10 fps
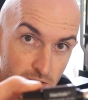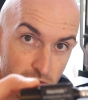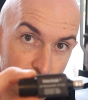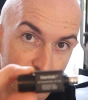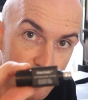you're
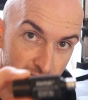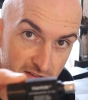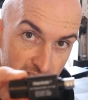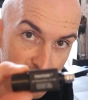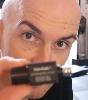using, in
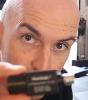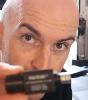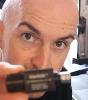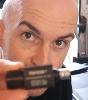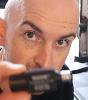this case
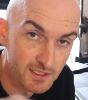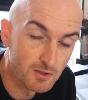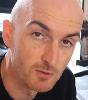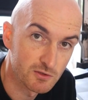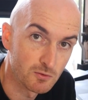20
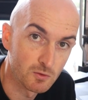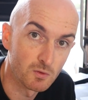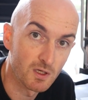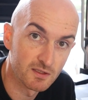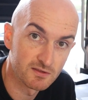which will